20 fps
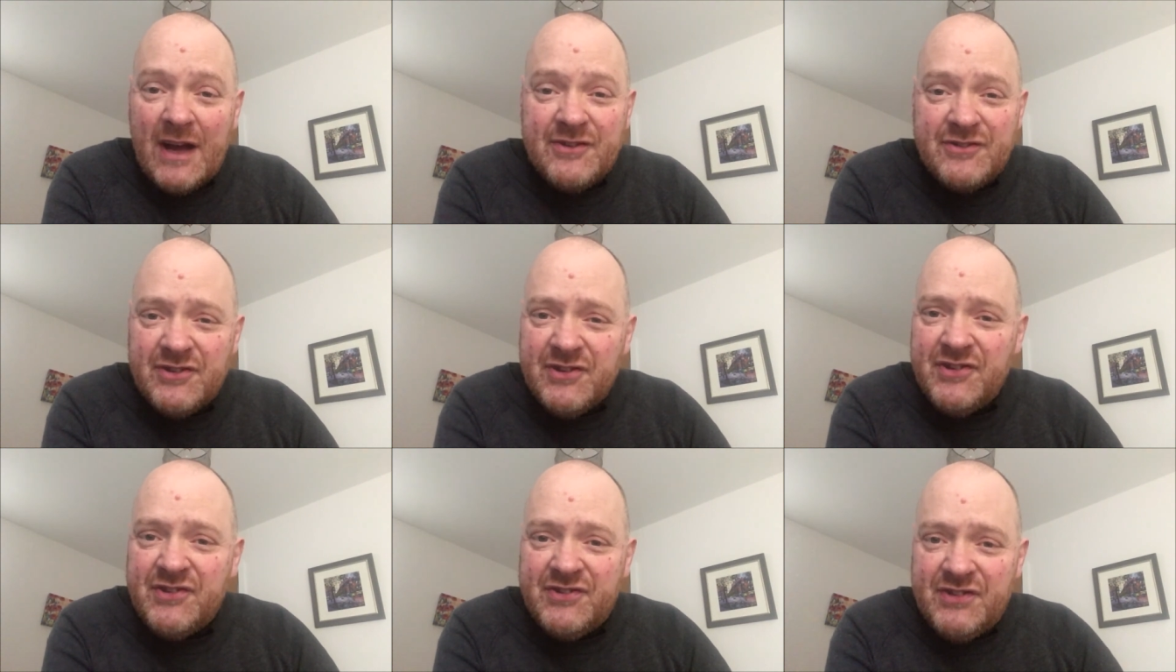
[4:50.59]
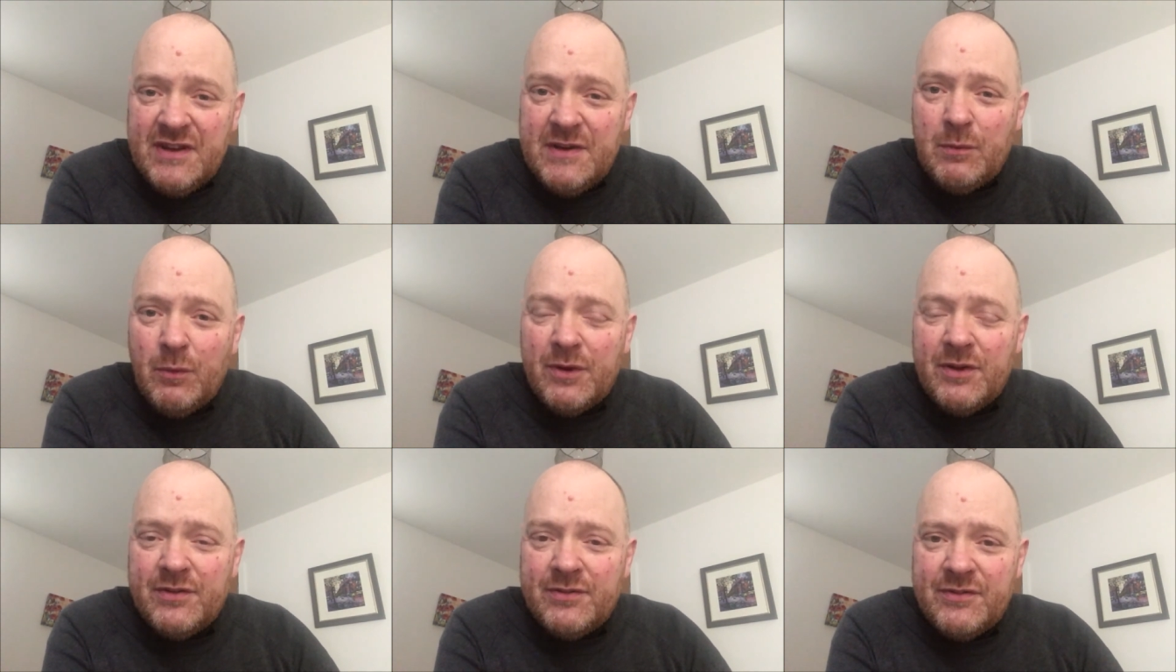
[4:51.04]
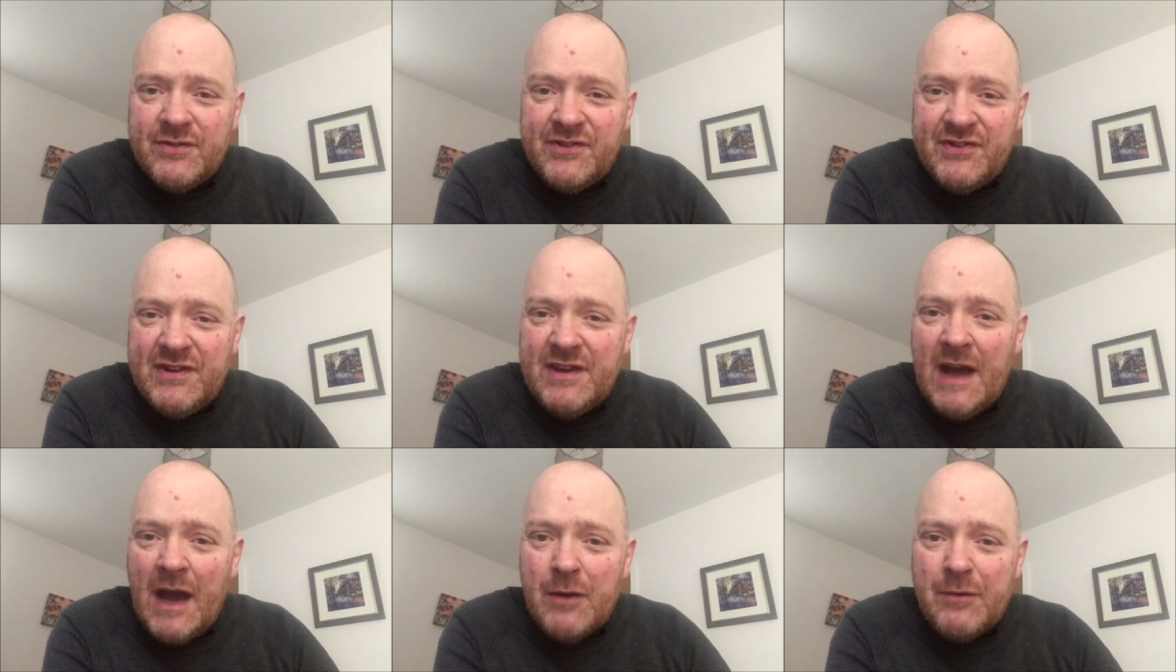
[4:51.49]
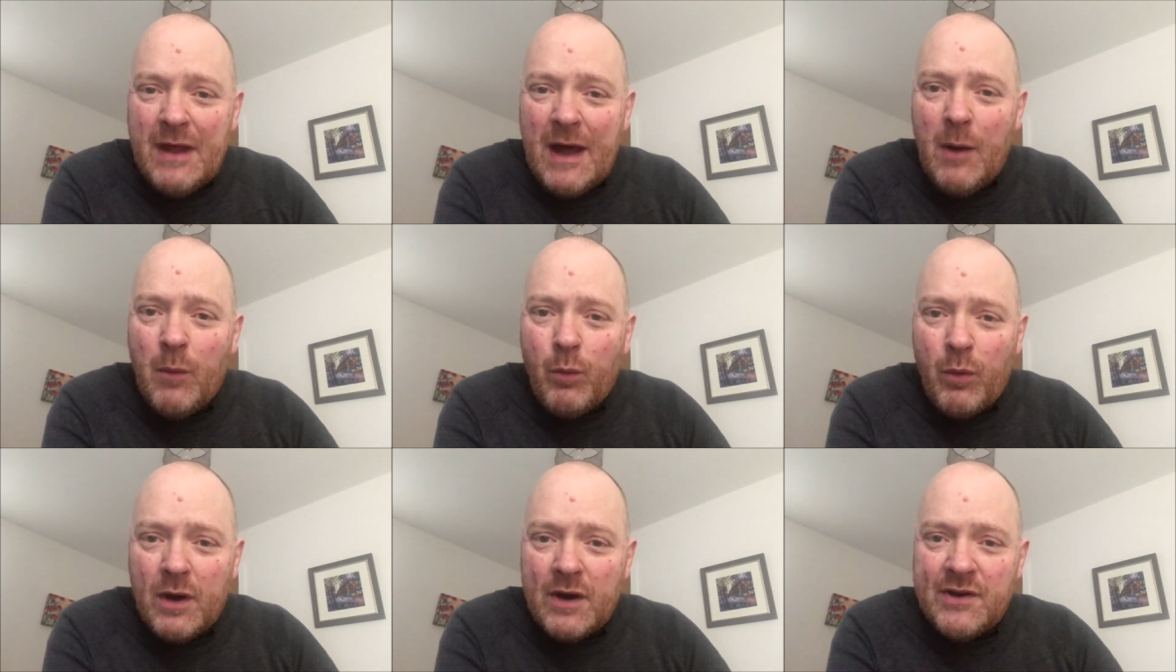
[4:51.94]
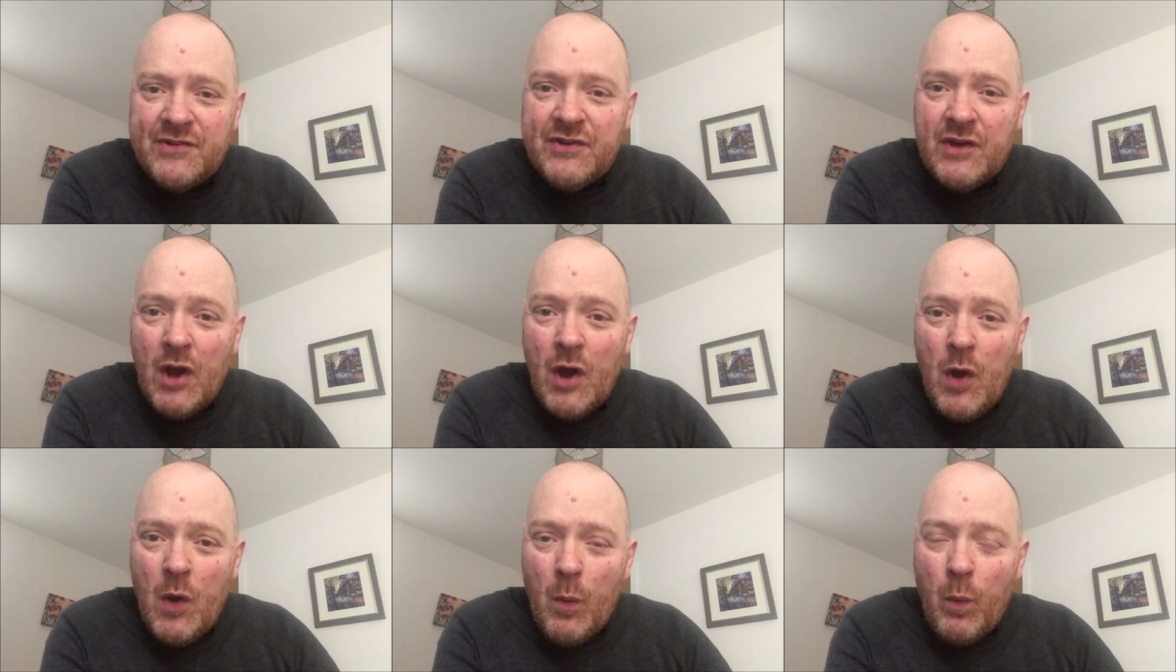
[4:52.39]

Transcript: and just see how that works